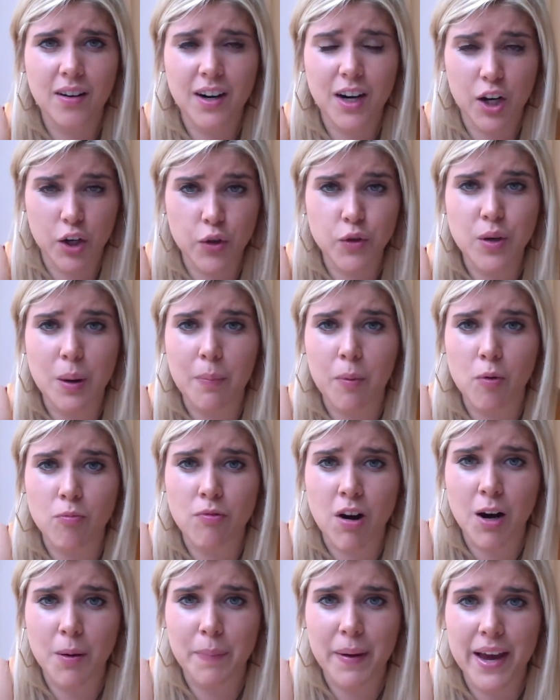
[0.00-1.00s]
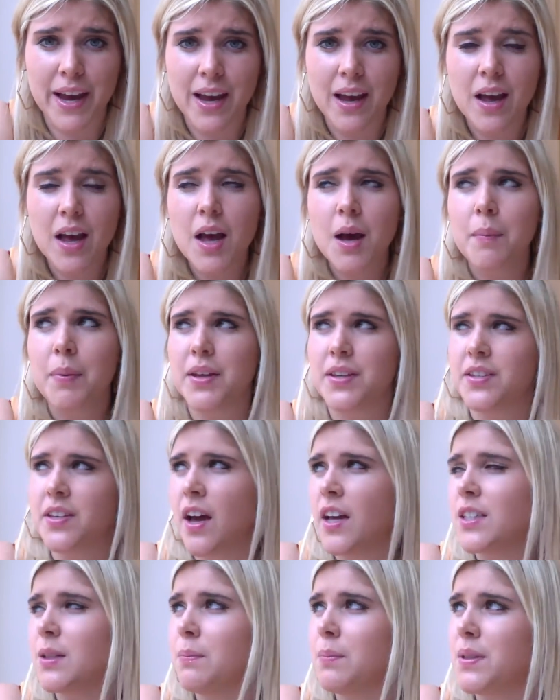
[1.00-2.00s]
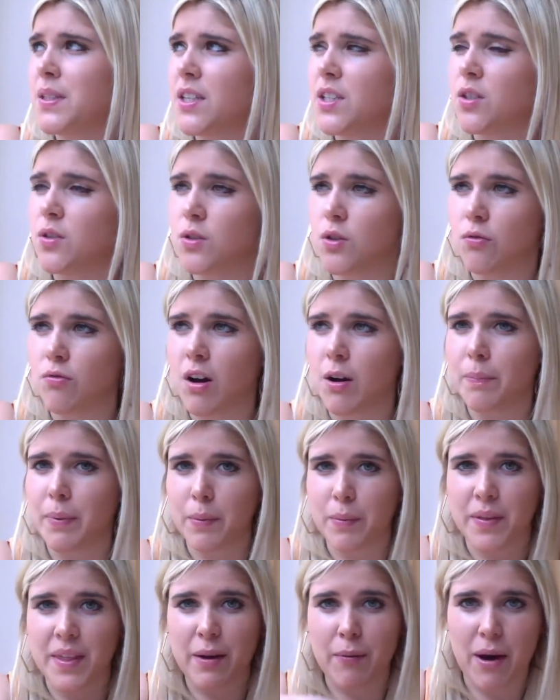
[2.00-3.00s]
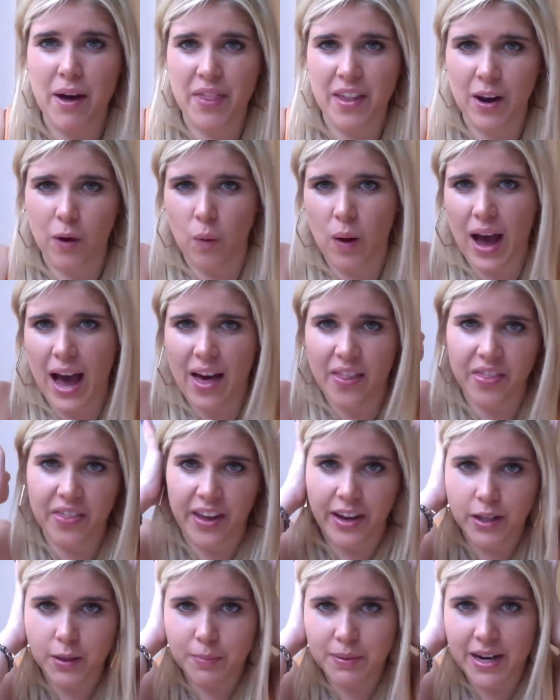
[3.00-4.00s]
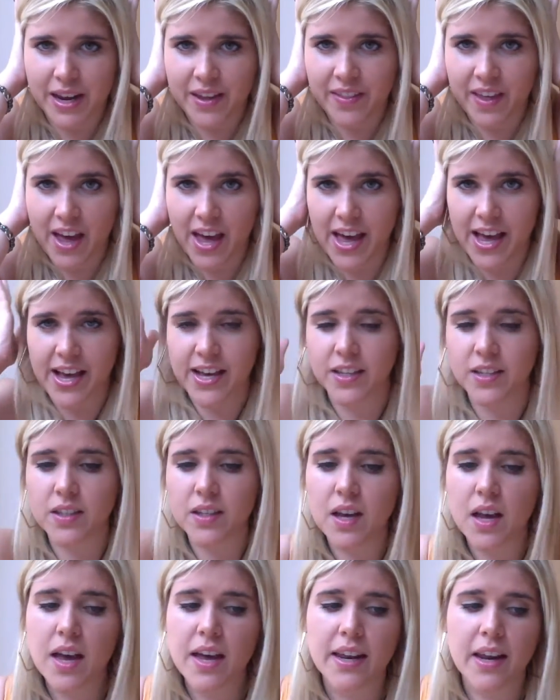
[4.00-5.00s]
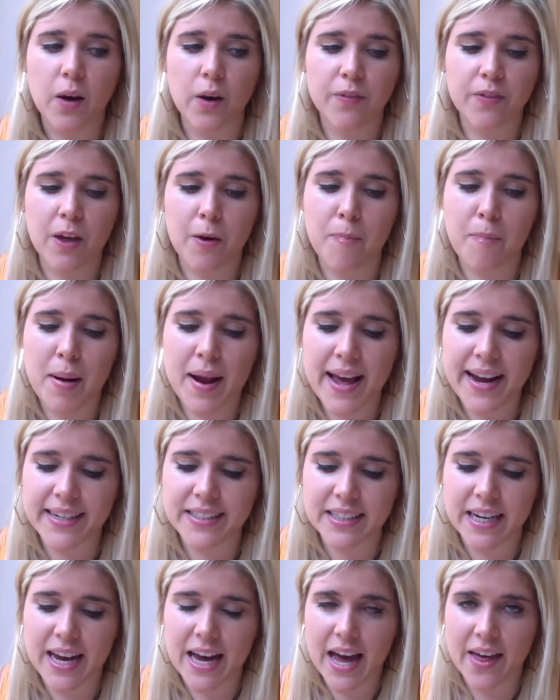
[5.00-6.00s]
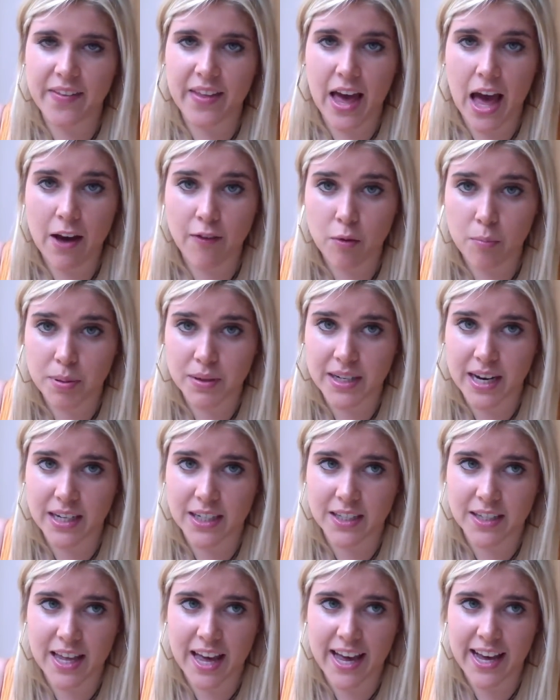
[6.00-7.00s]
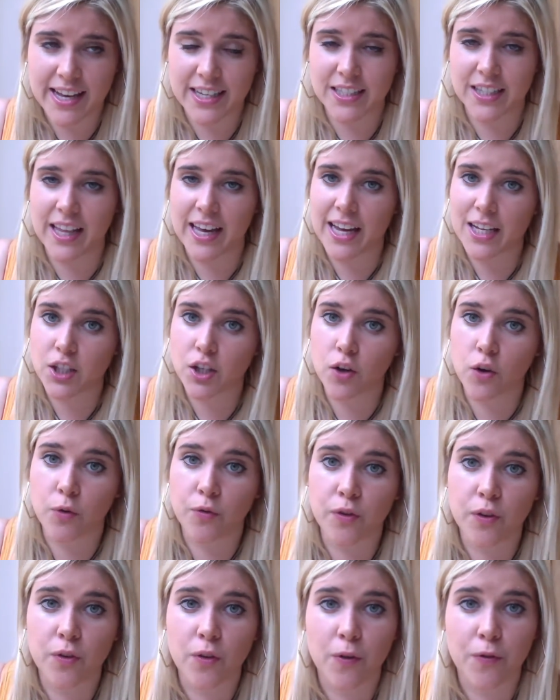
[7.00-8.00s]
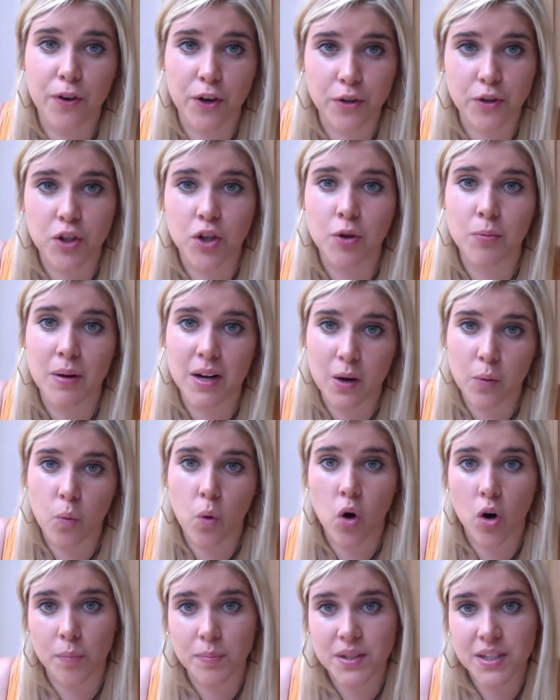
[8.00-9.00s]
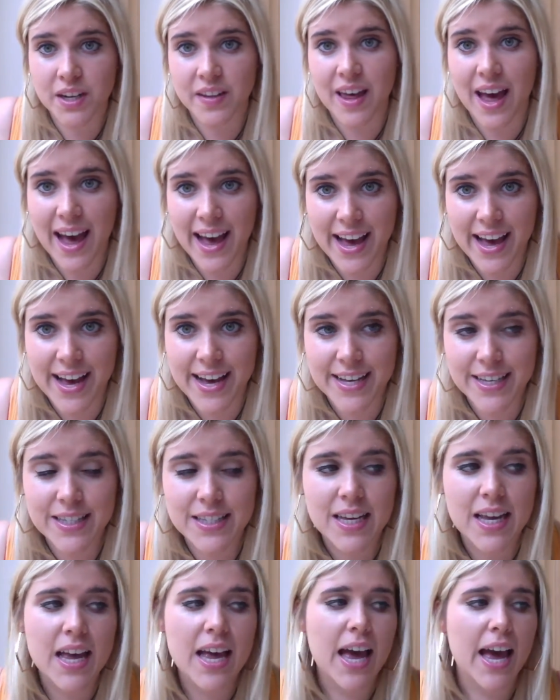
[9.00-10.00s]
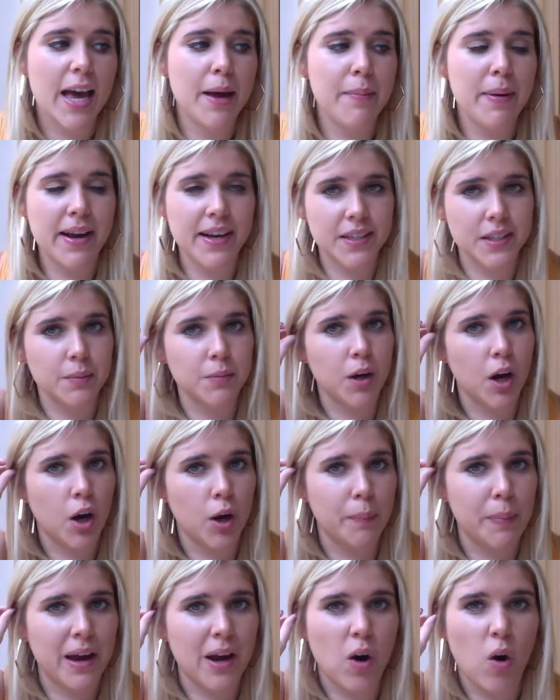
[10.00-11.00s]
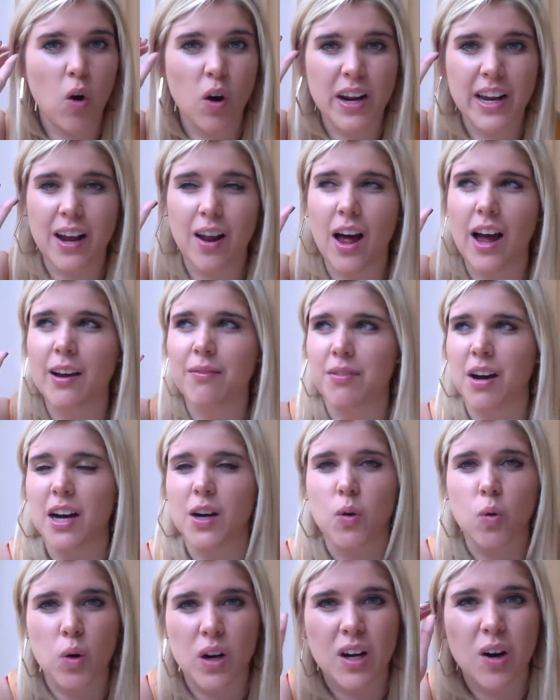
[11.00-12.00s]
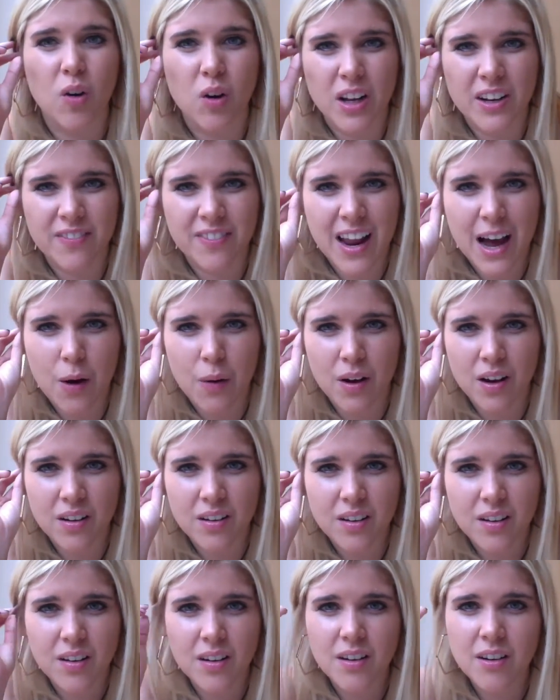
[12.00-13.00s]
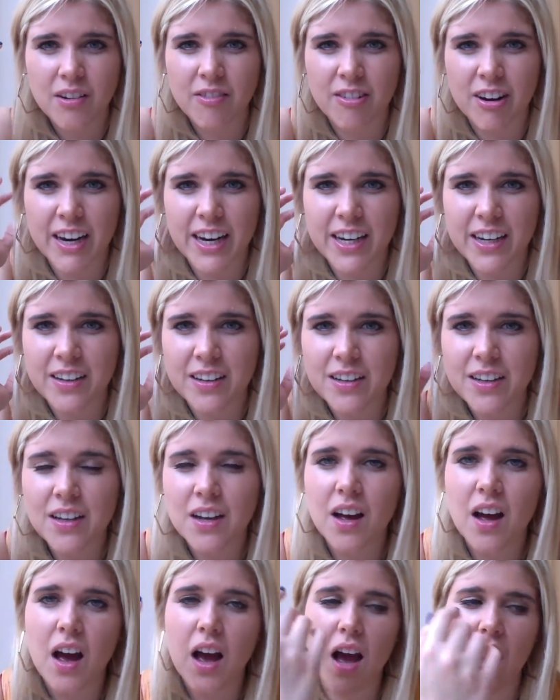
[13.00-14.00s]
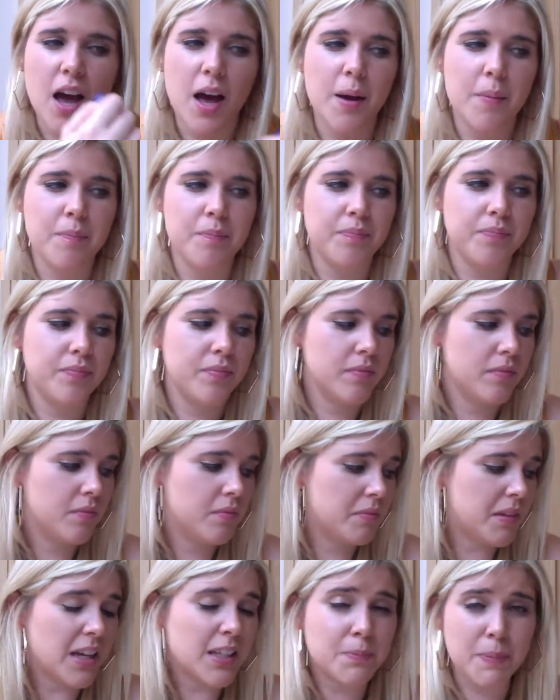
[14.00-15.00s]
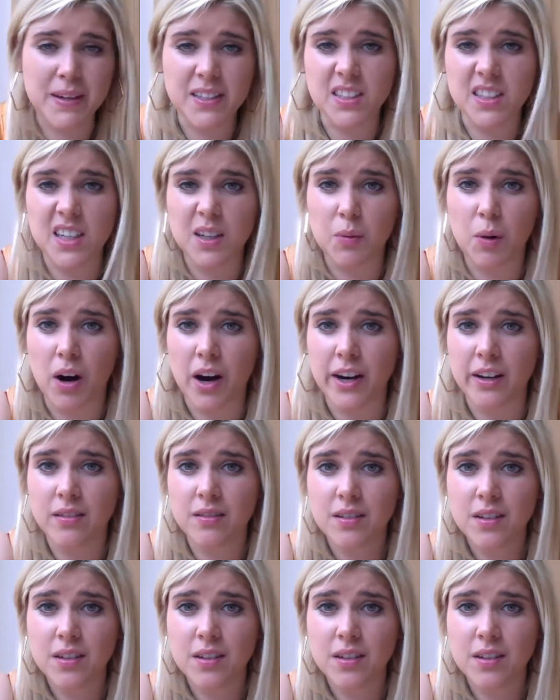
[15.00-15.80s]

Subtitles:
clued up on rugby, but there's certain positions of rugby where they wear the little hat thing to protect their ears. Now if they've played it and they haven't protected their ears, they get a few too many wallops to their ears, it makes them go a bit I call it cauliflower-y. That's basically why.